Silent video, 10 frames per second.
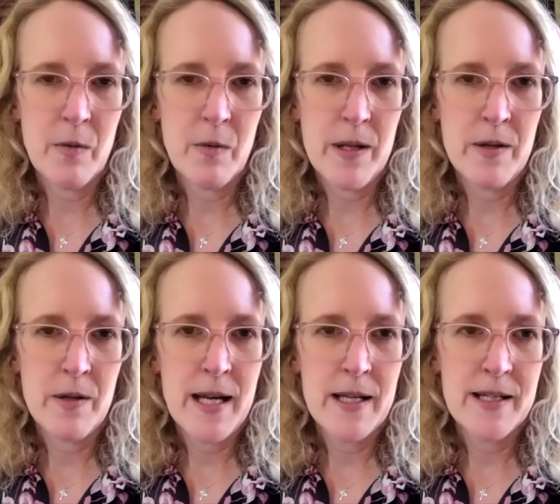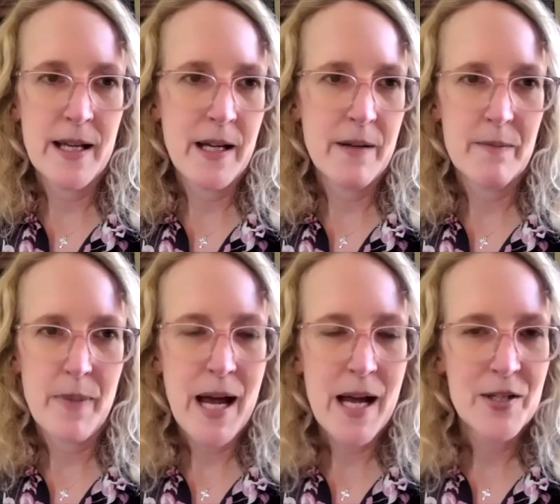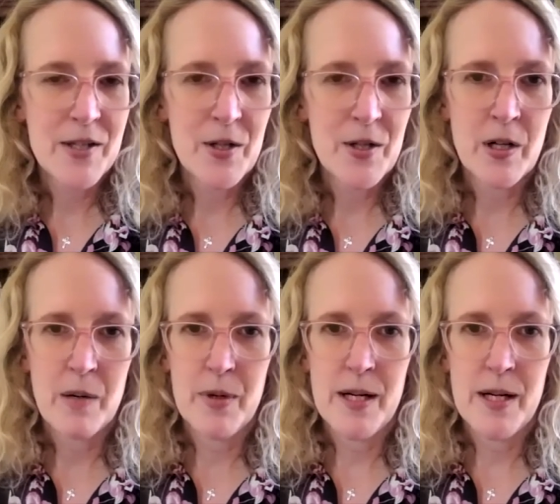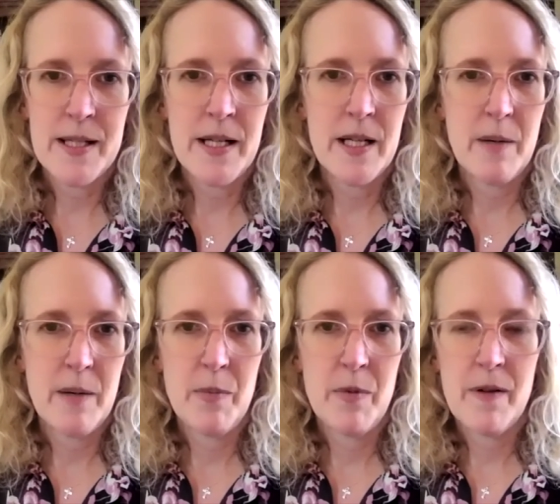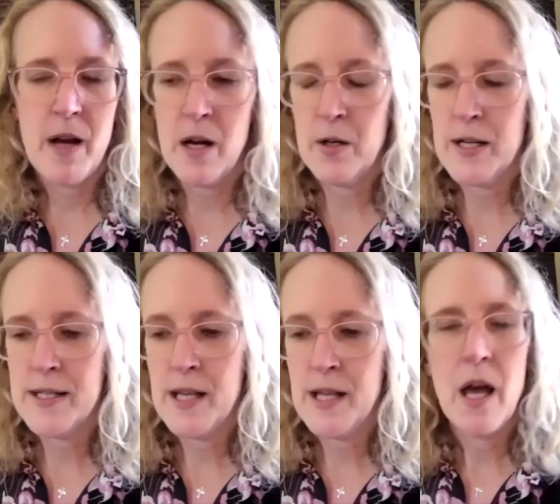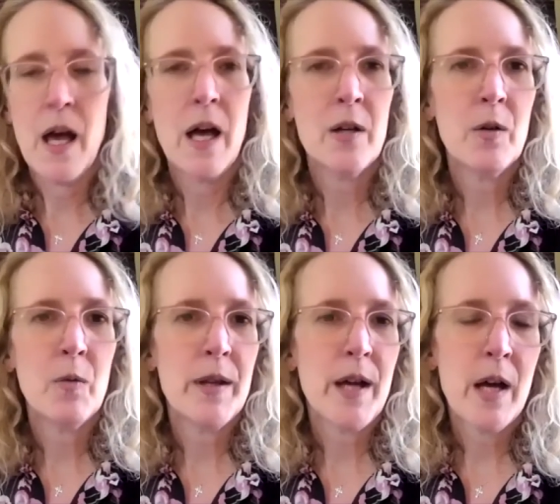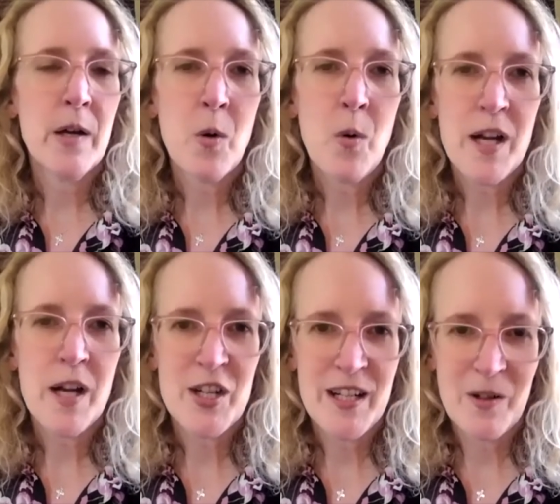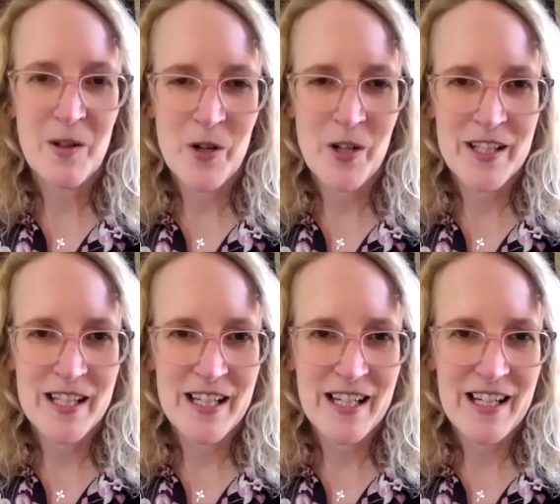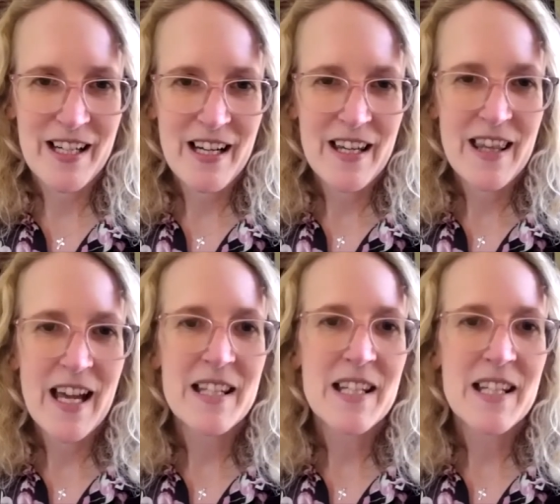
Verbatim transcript: whether that is a pastor, a president, a member of Congress, and with unquestioning loyalty, that's